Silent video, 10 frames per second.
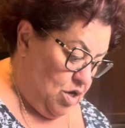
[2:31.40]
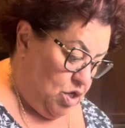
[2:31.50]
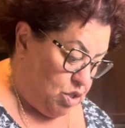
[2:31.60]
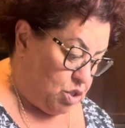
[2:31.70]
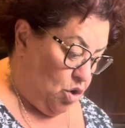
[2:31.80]

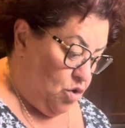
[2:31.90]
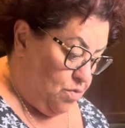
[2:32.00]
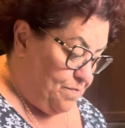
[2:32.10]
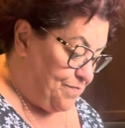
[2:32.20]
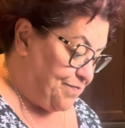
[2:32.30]
So
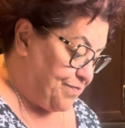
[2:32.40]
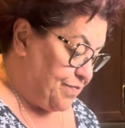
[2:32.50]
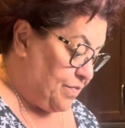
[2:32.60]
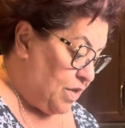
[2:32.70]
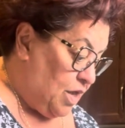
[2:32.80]

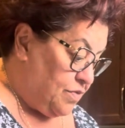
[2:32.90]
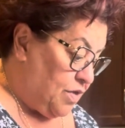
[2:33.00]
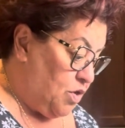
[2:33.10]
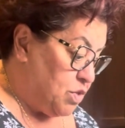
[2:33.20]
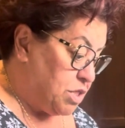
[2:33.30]
they
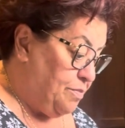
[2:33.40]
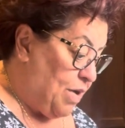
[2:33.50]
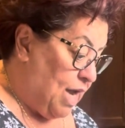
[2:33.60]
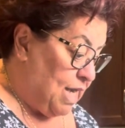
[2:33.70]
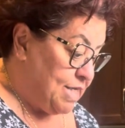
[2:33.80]
used to
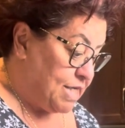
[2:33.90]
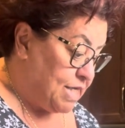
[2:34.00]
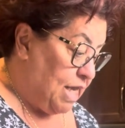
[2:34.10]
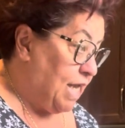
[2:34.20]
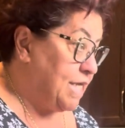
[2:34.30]
buy, let's
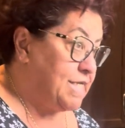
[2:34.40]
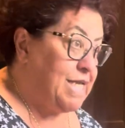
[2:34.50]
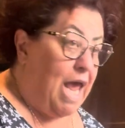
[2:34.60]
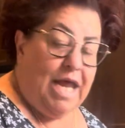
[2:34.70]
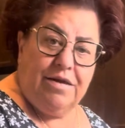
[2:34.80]
say,
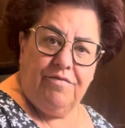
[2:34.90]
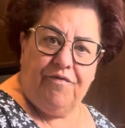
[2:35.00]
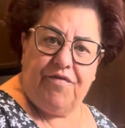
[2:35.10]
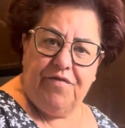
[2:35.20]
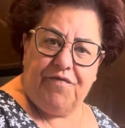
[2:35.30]

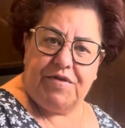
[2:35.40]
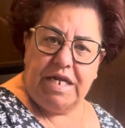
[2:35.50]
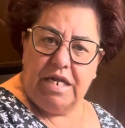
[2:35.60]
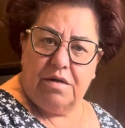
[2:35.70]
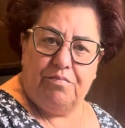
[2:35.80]

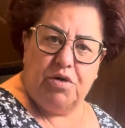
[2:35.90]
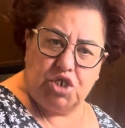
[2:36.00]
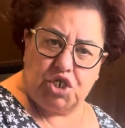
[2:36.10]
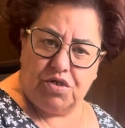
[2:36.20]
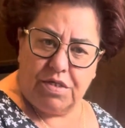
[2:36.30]
10-15
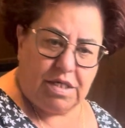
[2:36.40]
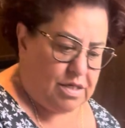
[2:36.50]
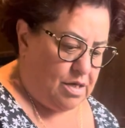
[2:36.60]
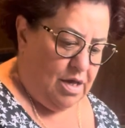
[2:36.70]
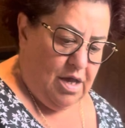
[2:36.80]
bushels
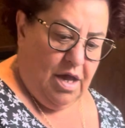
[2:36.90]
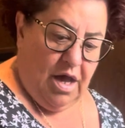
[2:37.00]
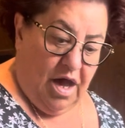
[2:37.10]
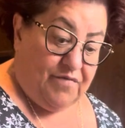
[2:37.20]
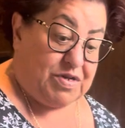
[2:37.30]

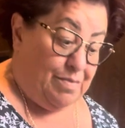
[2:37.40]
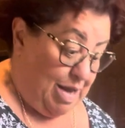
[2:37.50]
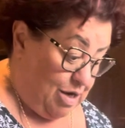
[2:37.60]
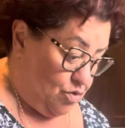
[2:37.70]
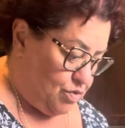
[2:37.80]
of
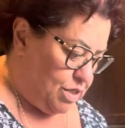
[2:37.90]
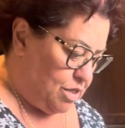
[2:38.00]
tomatoes.